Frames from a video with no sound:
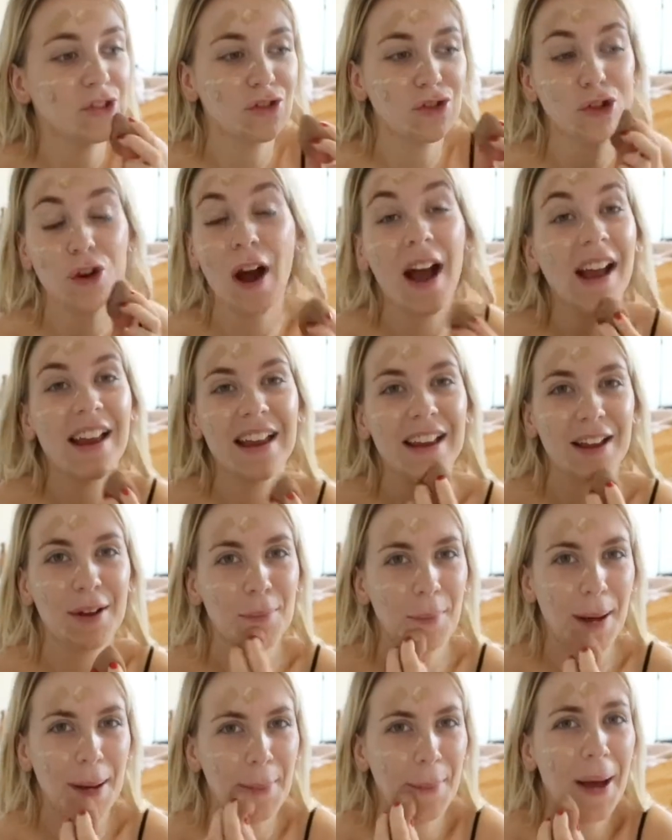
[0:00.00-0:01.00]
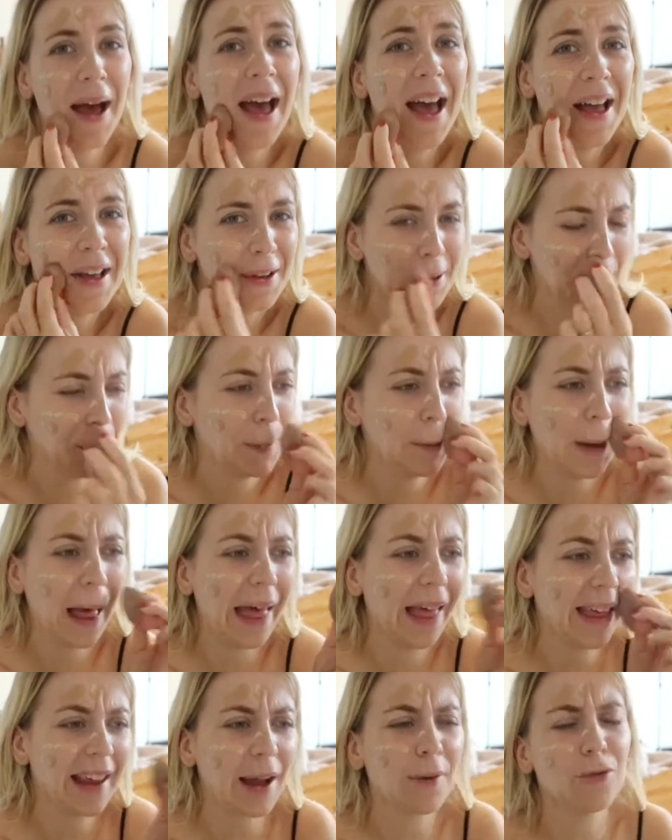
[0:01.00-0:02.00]
trying my
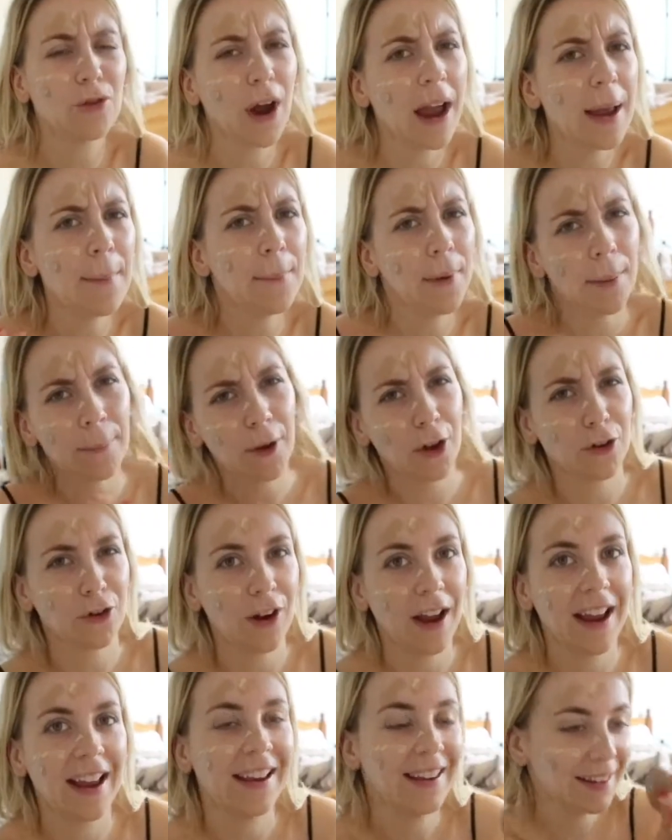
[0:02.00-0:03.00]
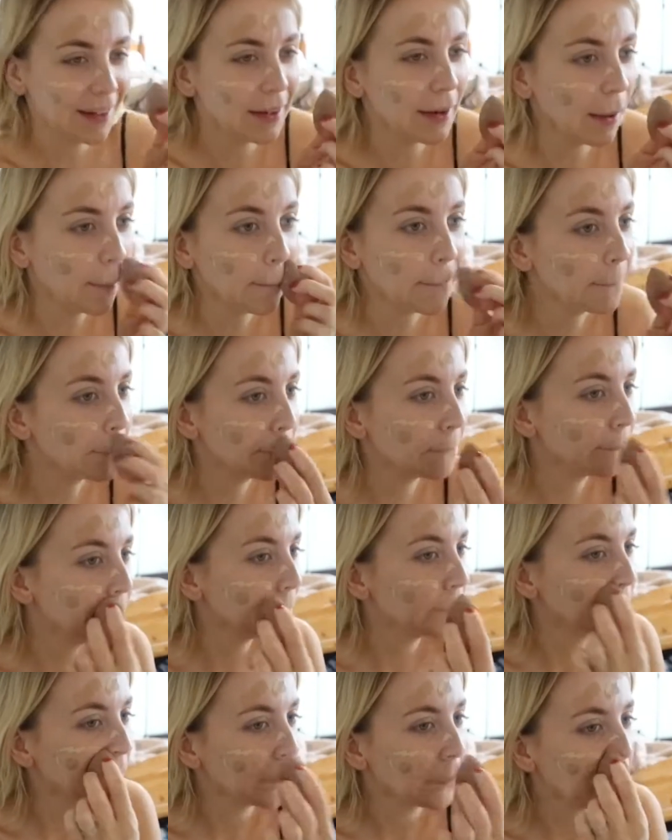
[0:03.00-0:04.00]
not like I'm trying but I'm not trying, you know,
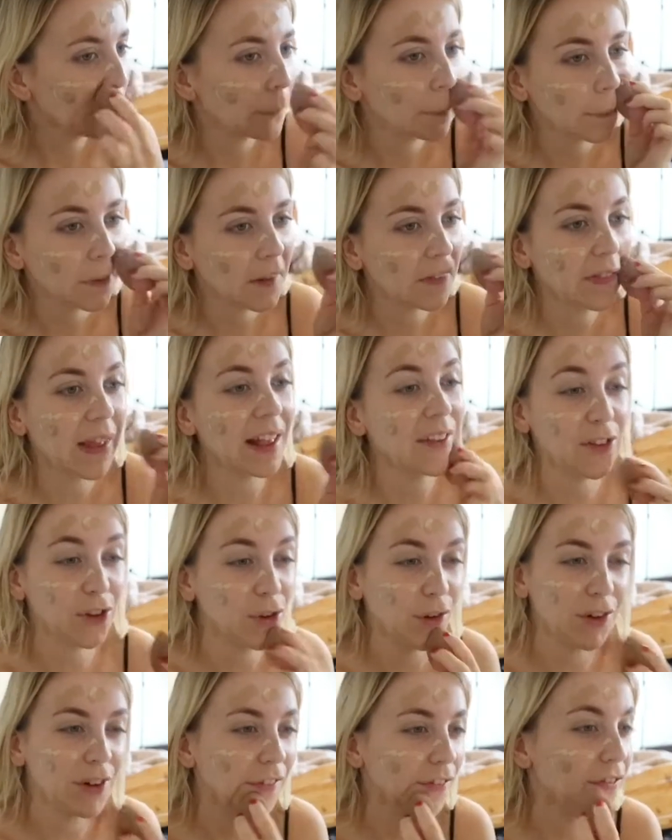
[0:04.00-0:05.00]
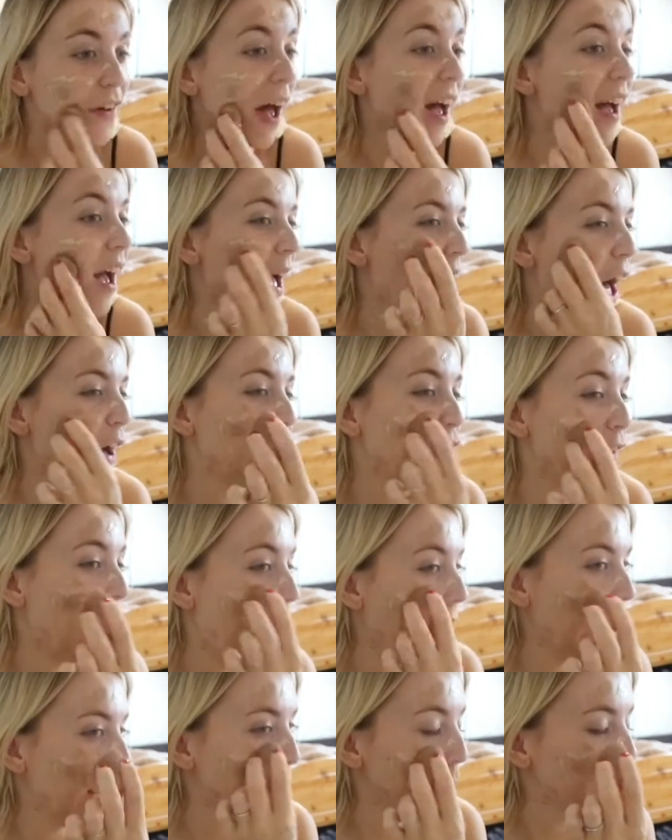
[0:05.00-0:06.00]
that sort of a
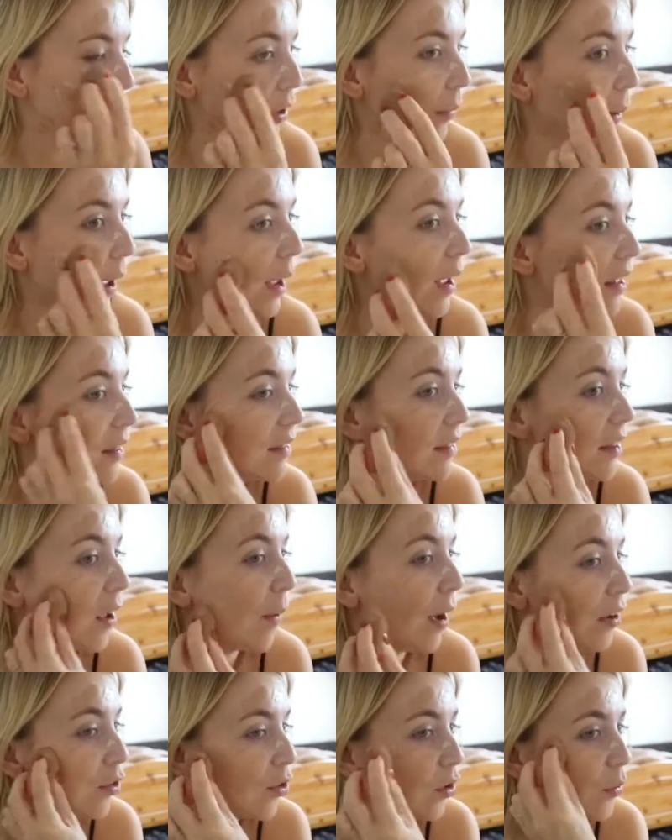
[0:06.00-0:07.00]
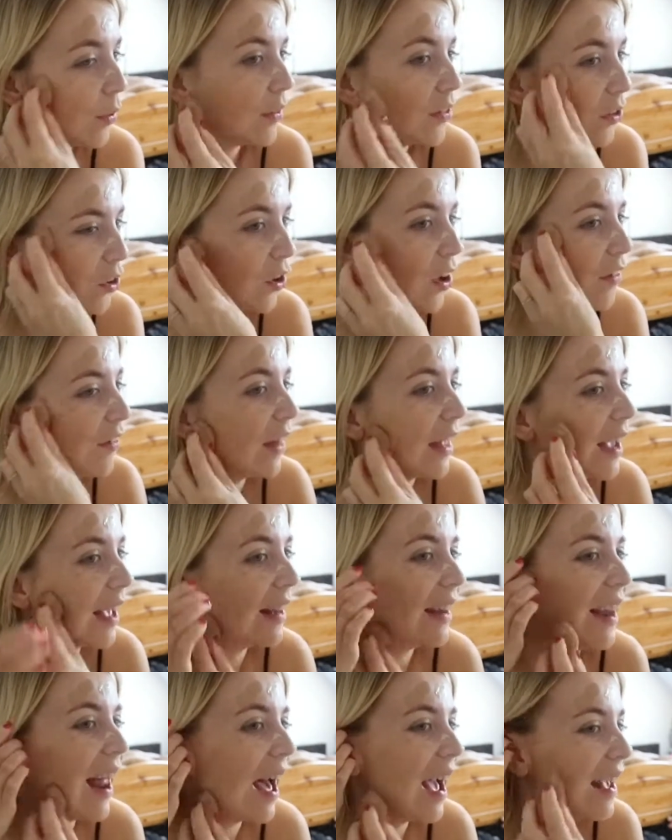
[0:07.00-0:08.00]
vibe to it. So I just want sort of like
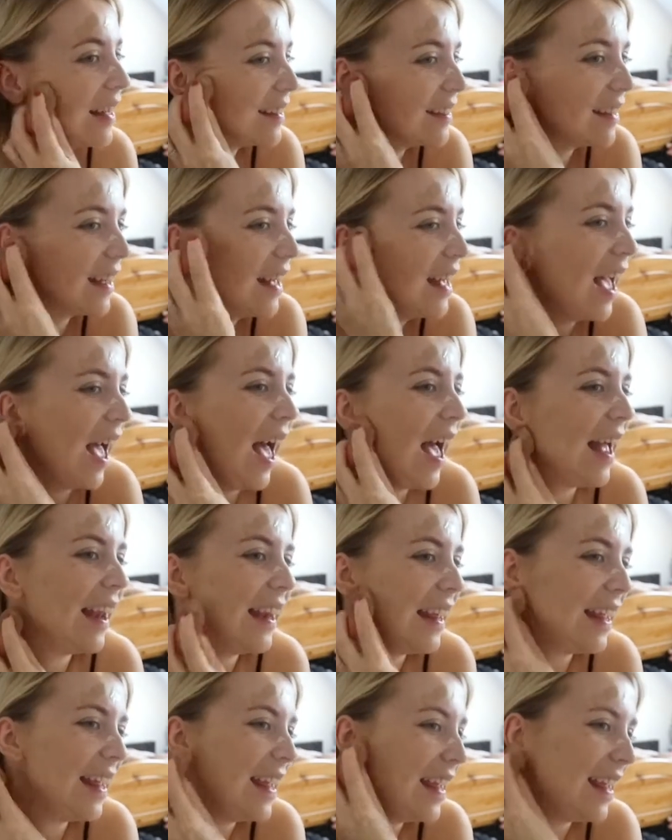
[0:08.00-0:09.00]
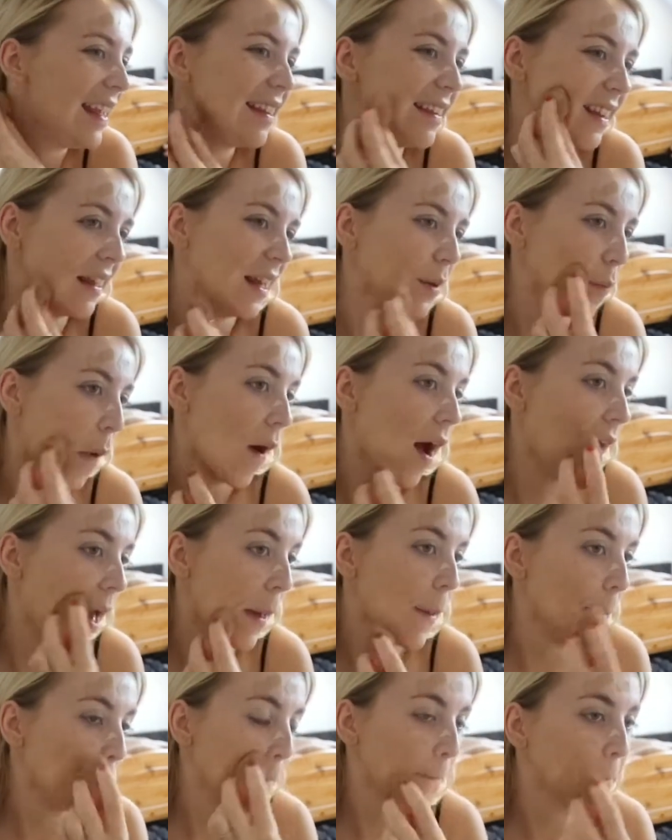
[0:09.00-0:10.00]
a nice and easy
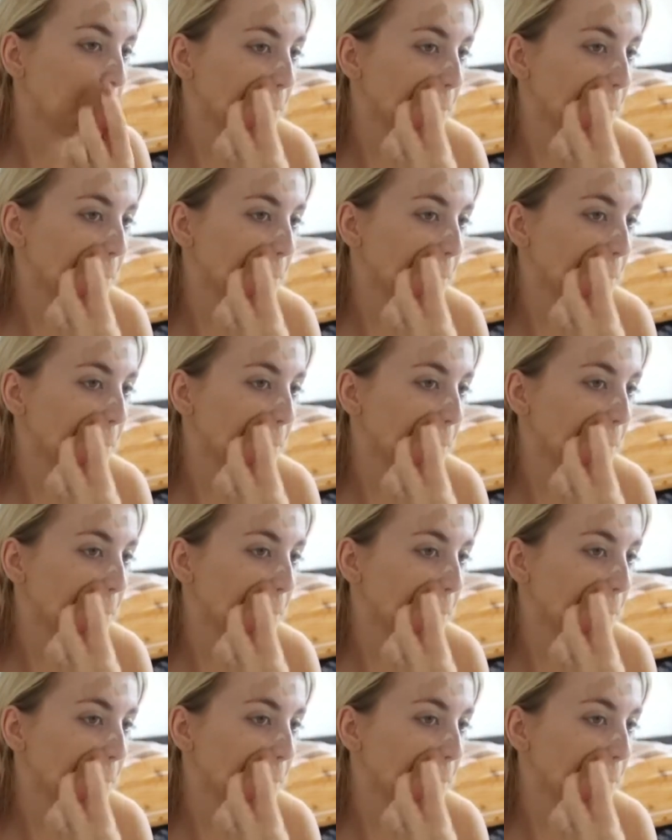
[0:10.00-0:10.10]
way